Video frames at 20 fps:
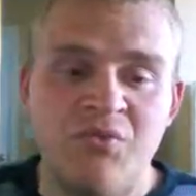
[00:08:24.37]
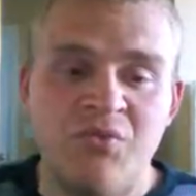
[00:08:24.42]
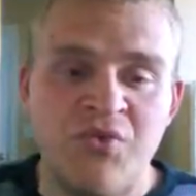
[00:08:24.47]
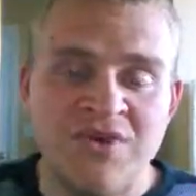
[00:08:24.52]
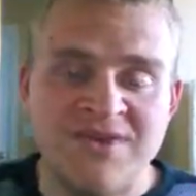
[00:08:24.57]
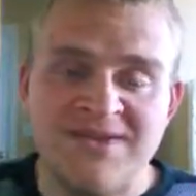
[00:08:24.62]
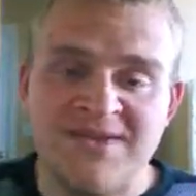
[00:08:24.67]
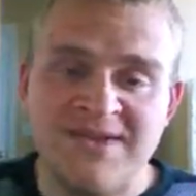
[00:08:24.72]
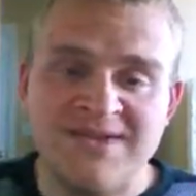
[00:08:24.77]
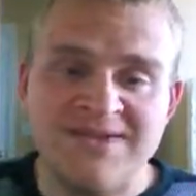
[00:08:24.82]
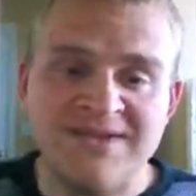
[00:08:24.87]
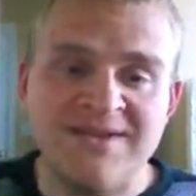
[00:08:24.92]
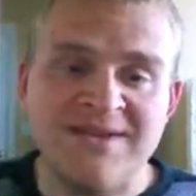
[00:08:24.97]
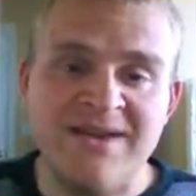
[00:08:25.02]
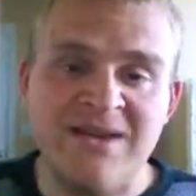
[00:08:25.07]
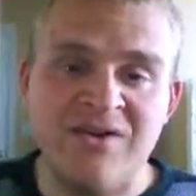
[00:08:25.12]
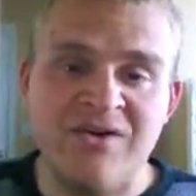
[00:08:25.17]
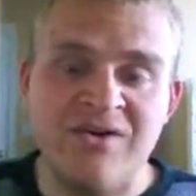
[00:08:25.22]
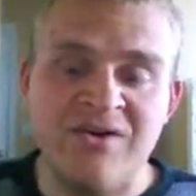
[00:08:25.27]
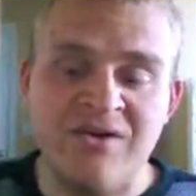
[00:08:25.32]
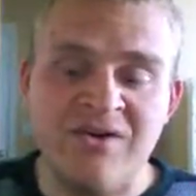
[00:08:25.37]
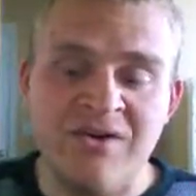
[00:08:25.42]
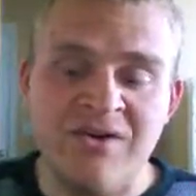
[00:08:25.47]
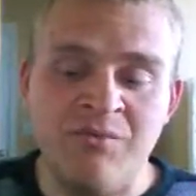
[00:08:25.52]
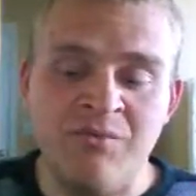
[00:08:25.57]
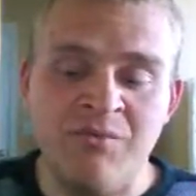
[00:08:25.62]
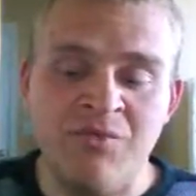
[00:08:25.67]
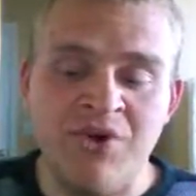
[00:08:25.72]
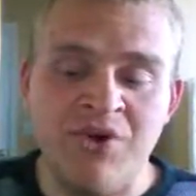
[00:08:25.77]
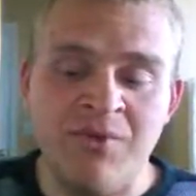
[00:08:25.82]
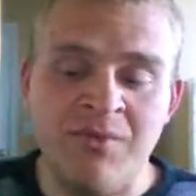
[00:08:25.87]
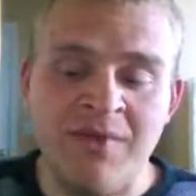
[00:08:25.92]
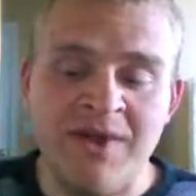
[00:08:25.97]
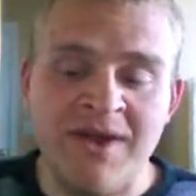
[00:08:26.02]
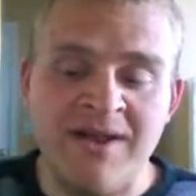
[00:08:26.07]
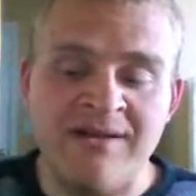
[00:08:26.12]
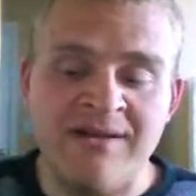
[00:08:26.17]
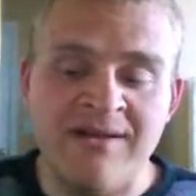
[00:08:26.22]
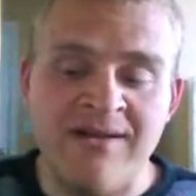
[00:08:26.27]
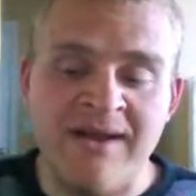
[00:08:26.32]
resuscitate her and bring her
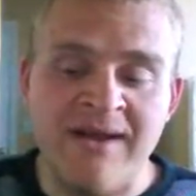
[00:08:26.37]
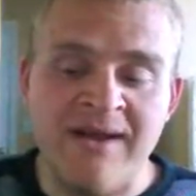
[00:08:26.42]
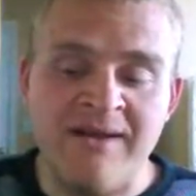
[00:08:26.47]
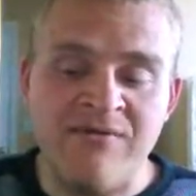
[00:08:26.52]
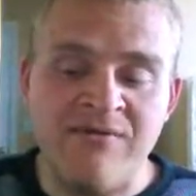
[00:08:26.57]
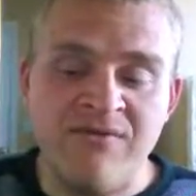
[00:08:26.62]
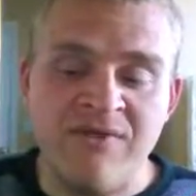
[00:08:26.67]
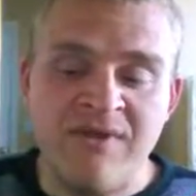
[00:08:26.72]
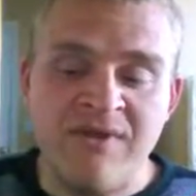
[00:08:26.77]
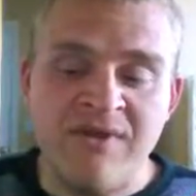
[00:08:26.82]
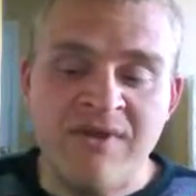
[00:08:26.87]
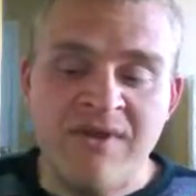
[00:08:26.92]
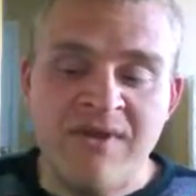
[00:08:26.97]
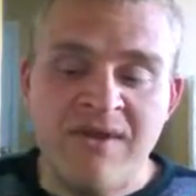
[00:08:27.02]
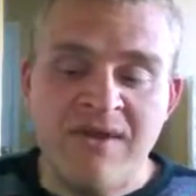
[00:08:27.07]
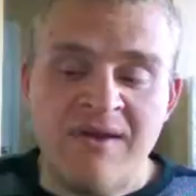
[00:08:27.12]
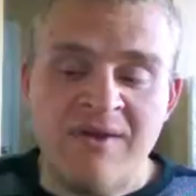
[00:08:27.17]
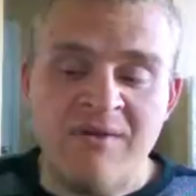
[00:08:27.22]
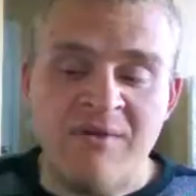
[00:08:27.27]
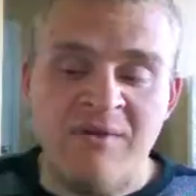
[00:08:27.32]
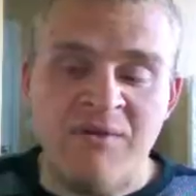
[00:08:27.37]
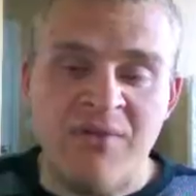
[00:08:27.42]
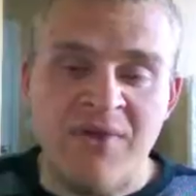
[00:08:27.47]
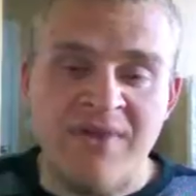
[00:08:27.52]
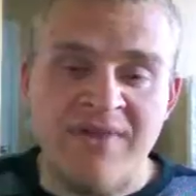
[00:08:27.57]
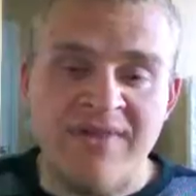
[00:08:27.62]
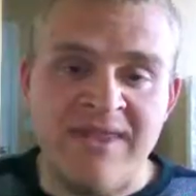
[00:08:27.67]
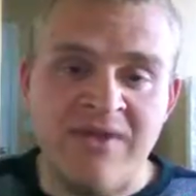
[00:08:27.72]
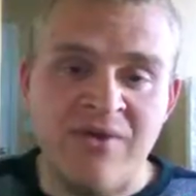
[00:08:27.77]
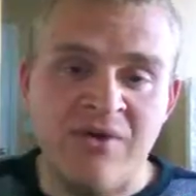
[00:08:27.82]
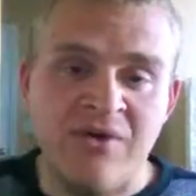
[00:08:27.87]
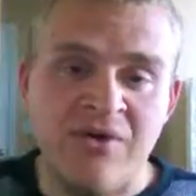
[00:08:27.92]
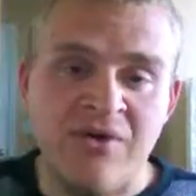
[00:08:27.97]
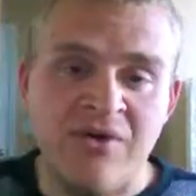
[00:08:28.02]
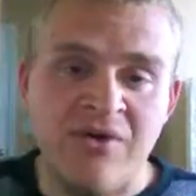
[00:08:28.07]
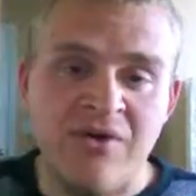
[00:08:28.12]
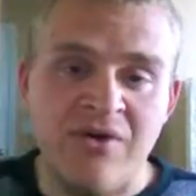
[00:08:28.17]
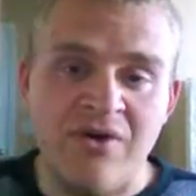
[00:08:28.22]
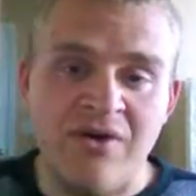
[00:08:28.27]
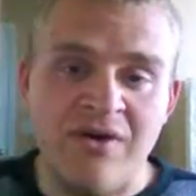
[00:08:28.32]
back to life, but they
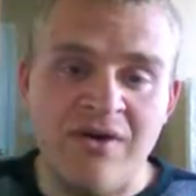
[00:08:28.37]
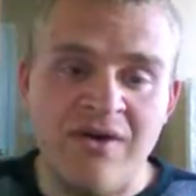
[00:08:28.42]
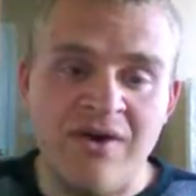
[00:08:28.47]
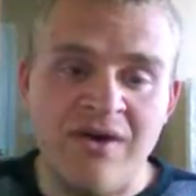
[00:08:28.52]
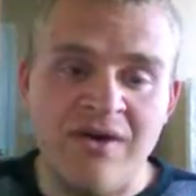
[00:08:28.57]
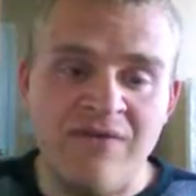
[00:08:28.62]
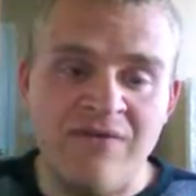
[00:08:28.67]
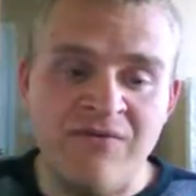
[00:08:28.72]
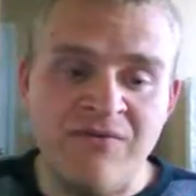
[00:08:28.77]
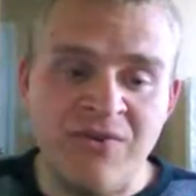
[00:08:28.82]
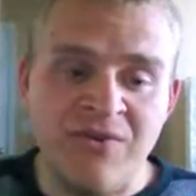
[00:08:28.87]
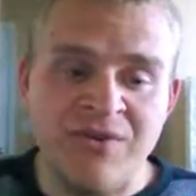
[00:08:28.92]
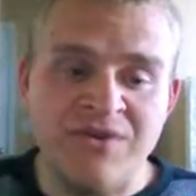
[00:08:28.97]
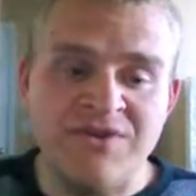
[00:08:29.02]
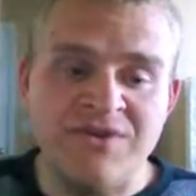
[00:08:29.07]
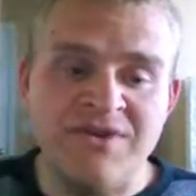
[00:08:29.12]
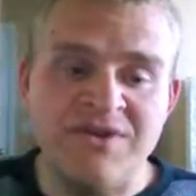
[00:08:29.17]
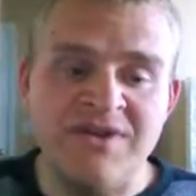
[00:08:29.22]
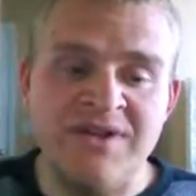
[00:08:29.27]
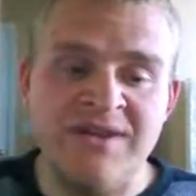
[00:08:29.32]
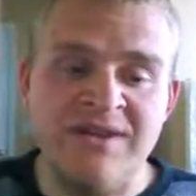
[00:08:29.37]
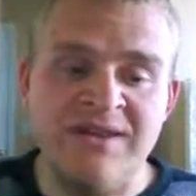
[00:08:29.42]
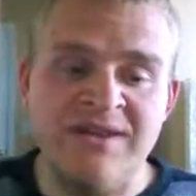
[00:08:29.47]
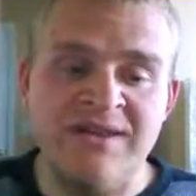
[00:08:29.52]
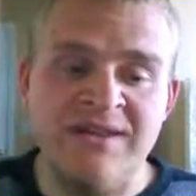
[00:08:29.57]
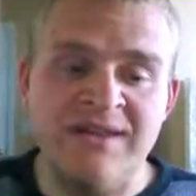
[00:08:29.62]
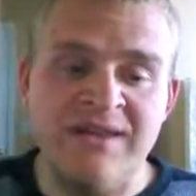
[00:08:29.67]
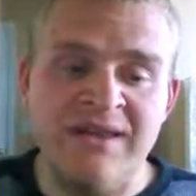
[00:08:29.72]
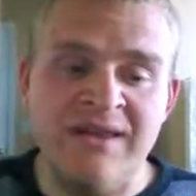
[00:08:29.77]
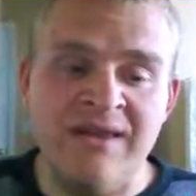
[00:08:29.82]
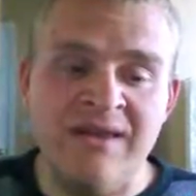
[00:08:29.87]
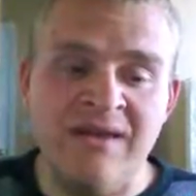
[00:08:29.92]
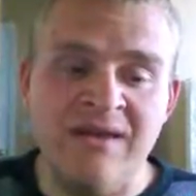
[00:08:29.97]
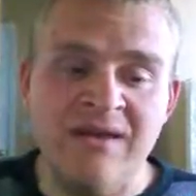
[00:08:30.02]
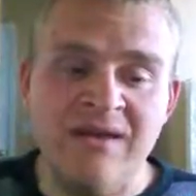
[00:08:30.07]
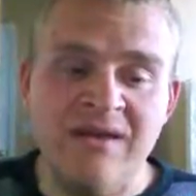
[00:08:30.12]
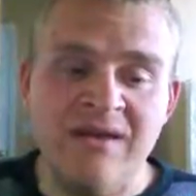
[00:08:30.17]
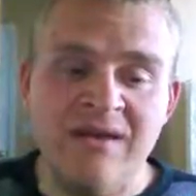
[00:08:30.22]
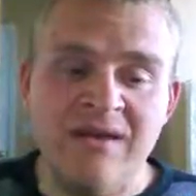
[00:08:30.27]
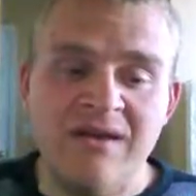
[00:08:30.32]
were unfortunately
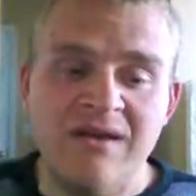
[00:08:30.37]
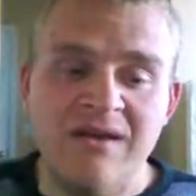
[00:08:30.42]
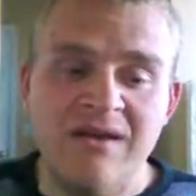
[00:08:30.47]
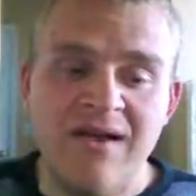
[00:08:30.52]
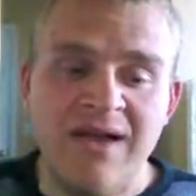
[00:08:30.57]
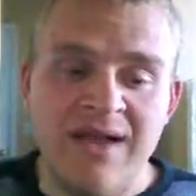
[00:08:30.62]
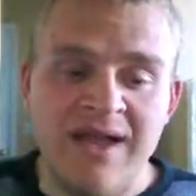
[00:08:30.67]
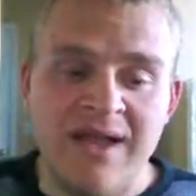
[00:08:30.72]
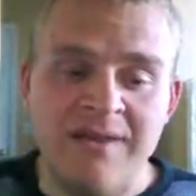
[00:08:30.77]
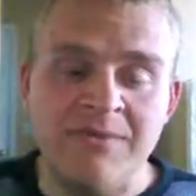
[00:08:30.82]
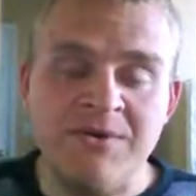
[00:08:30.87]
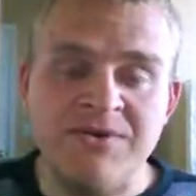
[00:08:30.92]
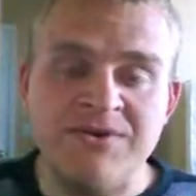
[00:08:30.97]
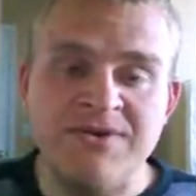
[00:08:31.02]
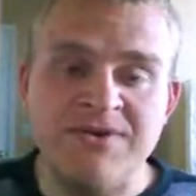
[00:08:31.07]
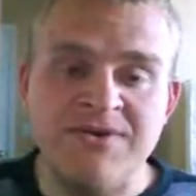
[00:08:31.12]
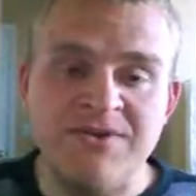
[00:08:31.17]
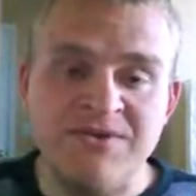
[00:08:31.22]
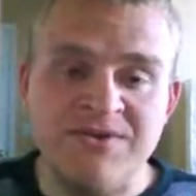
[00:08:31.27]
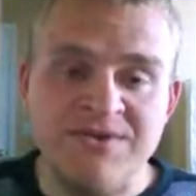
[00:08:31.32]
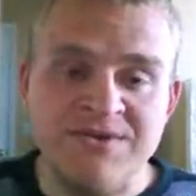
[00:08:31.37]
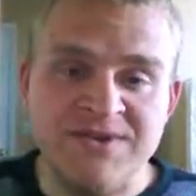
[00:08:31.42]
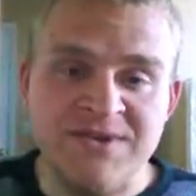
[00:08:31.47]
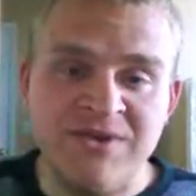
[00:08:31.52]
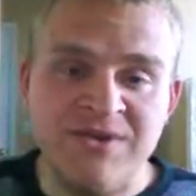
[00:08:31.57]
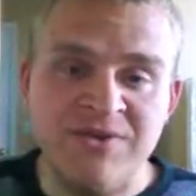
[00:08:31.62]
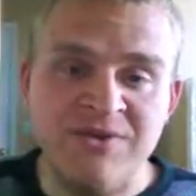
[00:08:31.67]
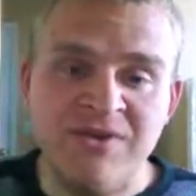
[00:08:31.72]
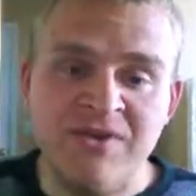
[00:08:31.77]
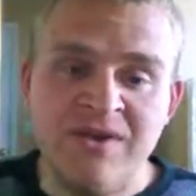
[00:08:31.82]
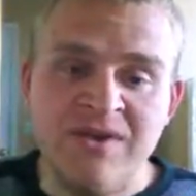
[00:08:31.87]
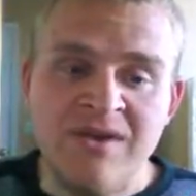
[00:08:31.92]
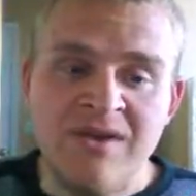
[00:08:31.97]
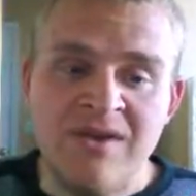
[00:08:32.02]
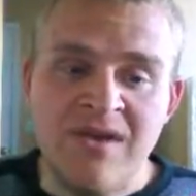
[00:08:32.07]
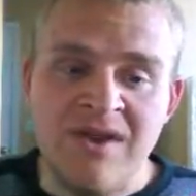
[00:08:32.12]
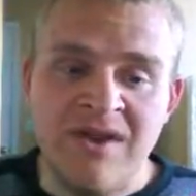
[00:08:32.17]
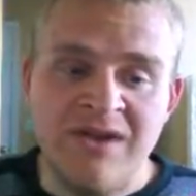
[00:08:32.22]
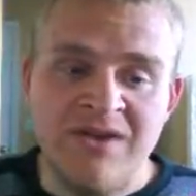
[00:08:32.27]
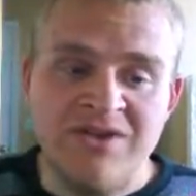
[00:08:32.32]
unable to do so,
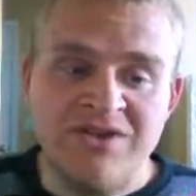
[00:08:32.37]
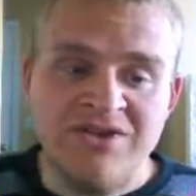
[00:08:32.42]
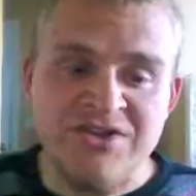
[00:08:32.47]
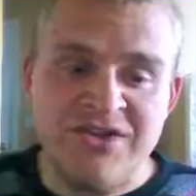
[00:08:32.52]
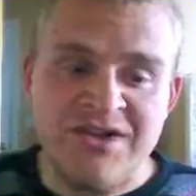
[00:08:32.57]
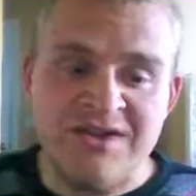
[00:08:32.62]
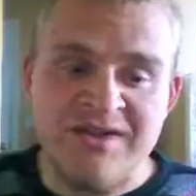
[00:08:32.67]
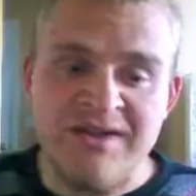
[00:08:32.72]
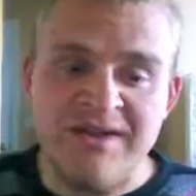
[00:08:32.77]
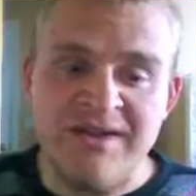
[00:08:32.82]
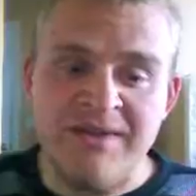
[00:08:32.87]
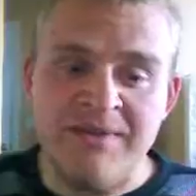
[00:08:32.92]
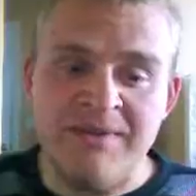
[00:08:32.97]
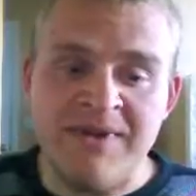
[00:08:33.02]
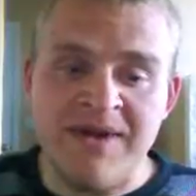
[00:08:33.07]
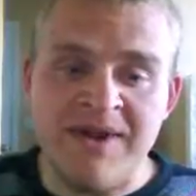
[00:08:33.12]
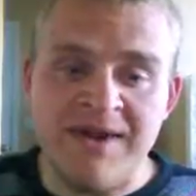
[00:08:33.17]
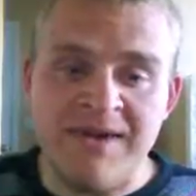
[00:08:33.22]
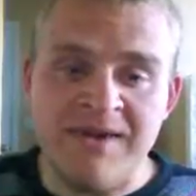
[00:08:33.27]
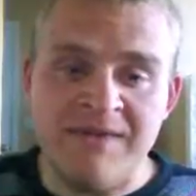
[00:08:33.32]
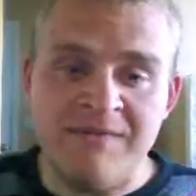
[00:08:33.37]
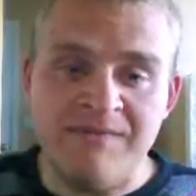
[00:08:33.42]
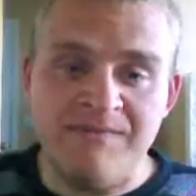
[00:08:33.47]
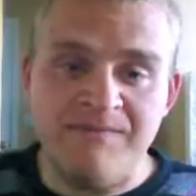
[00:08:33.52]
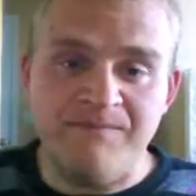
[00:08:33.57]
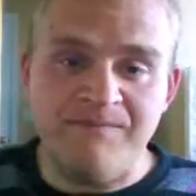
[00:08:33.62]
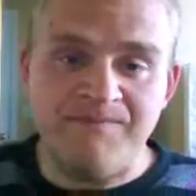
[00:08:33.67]
and she ended up dying.